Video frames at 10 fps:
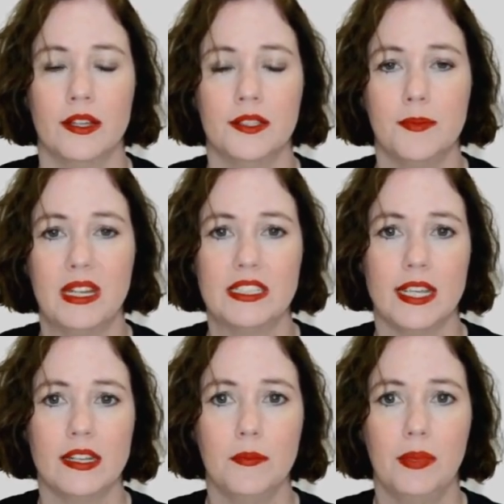To
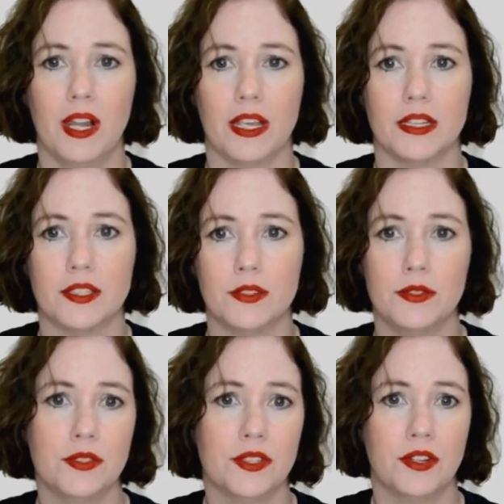maintain compliance,
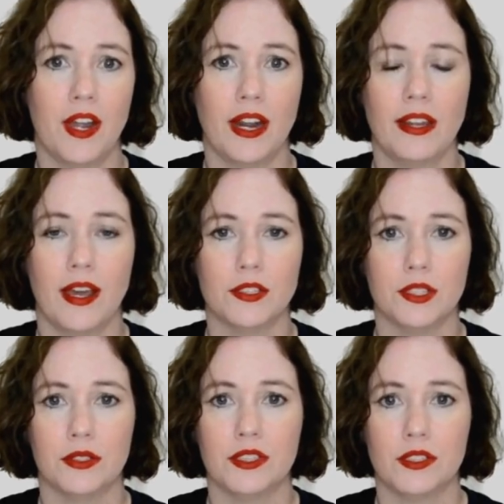users are not allowed to
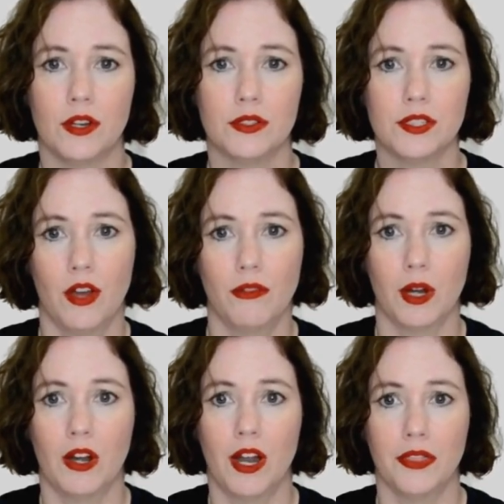install
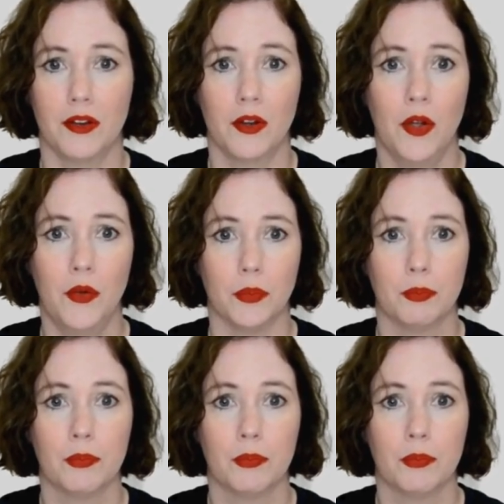software on their own.